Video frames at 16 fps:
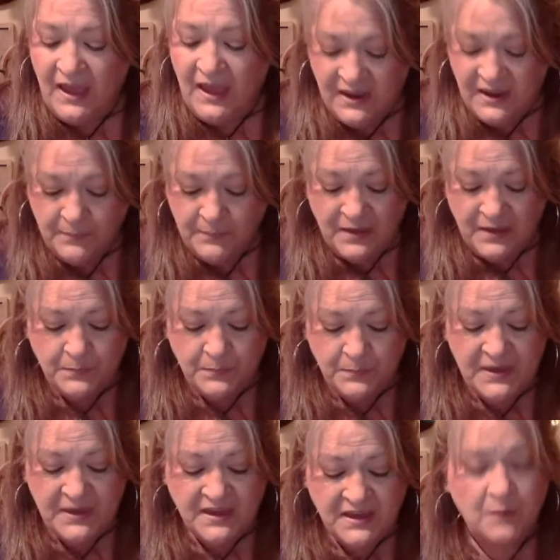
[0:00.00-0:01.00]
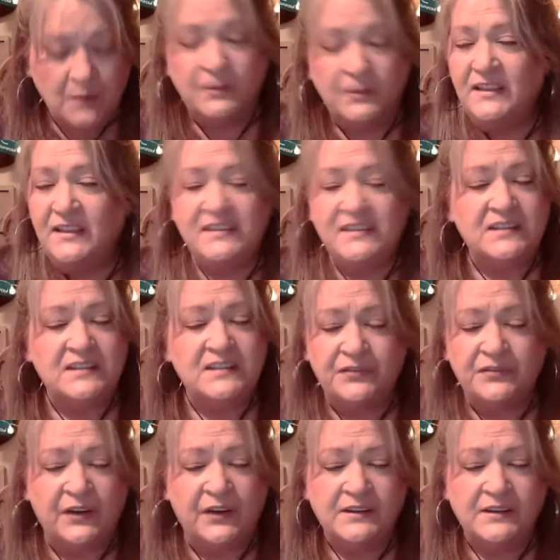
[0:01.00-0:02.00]
And it might be completely
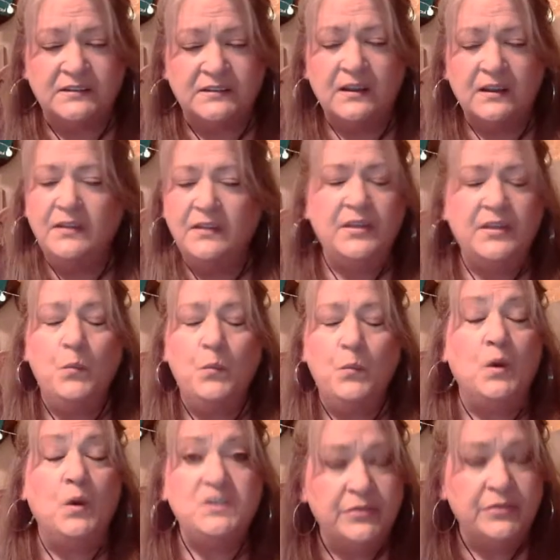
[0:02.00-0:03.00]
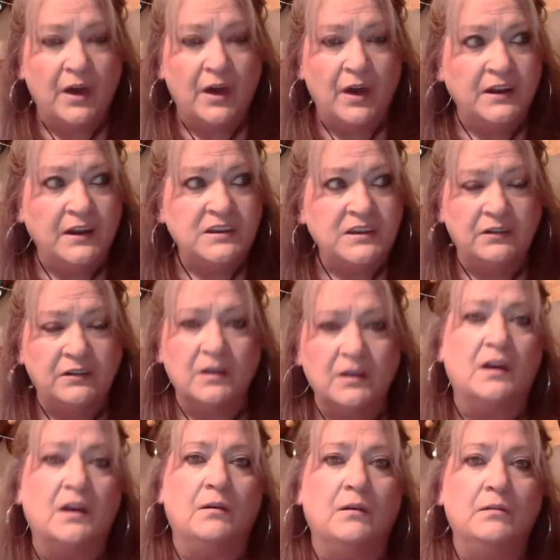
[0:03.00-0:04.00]
different than what you thought a year
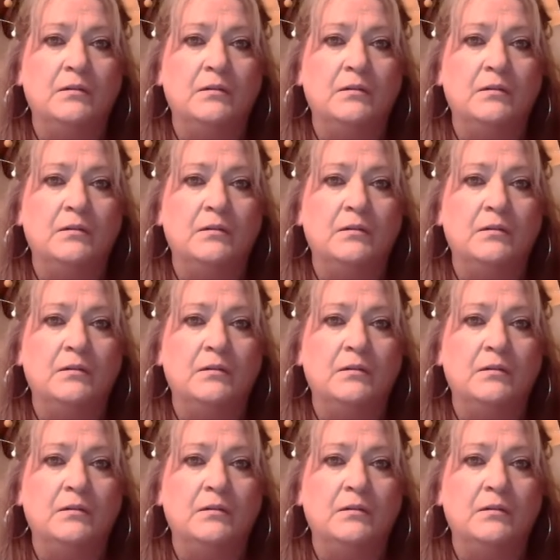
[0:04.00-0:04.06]
ago